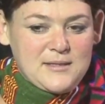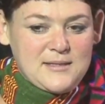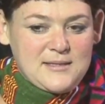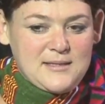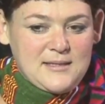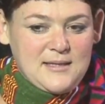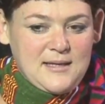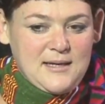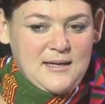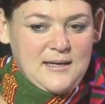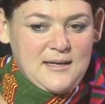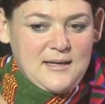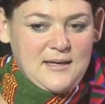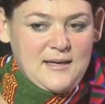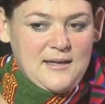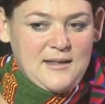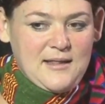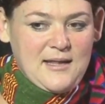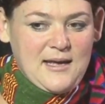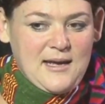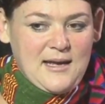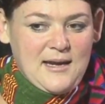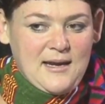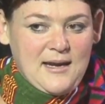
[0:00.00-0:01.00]

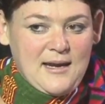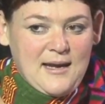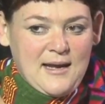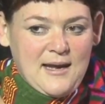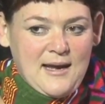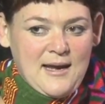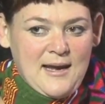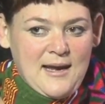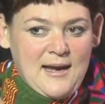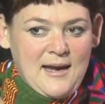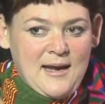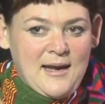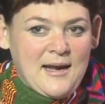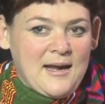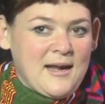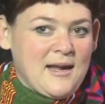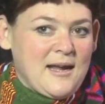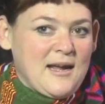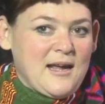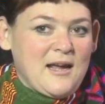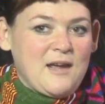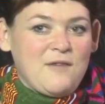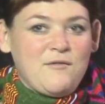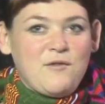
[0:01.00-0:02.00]
that I
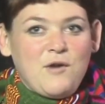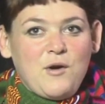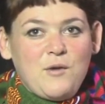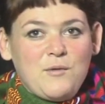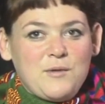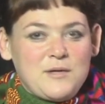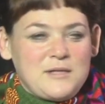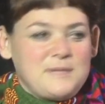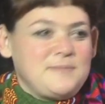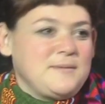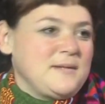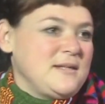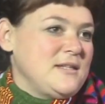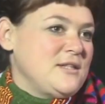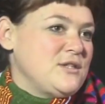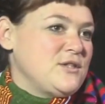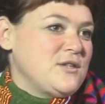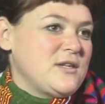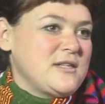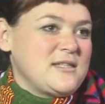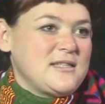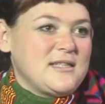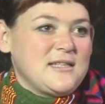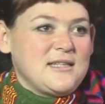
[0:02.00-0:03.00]
have always been
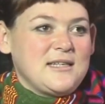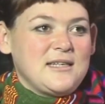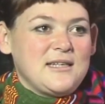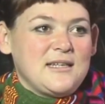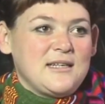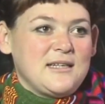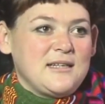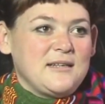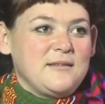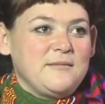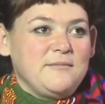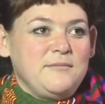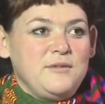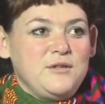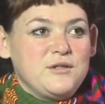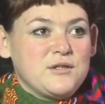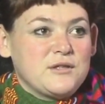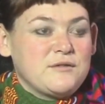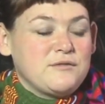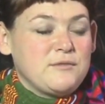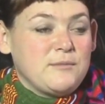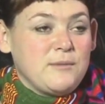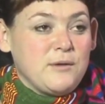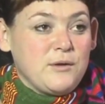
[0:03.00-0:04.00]
interested in
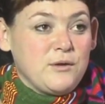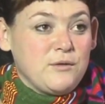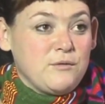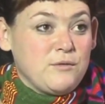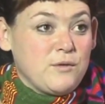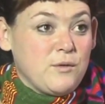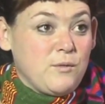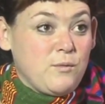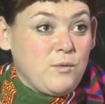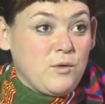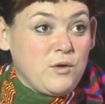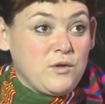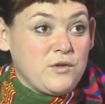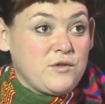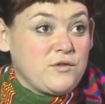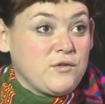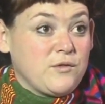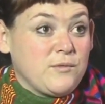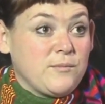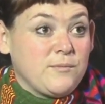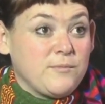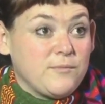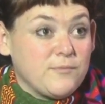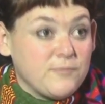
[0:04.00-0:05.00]
music from all over the world,
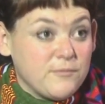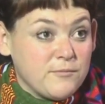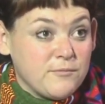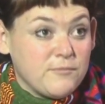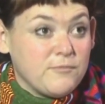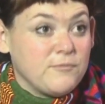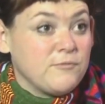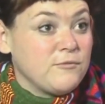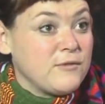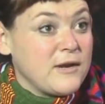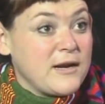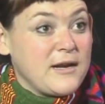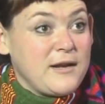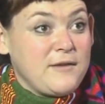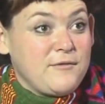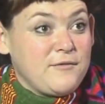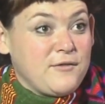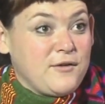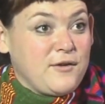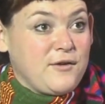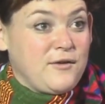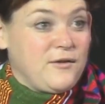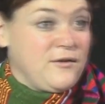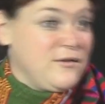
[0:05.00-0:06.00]
so I'm ready
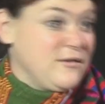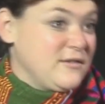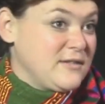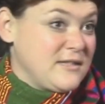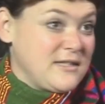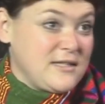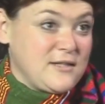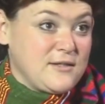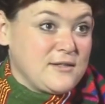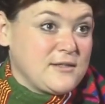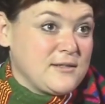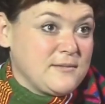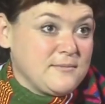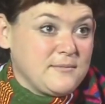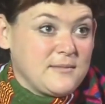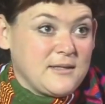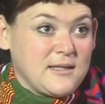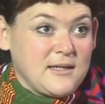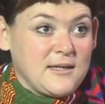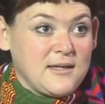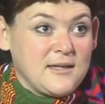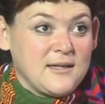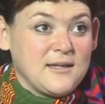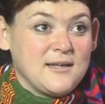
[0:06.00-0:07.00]
to hear
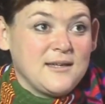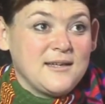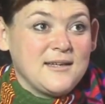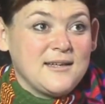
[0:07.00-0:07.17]
something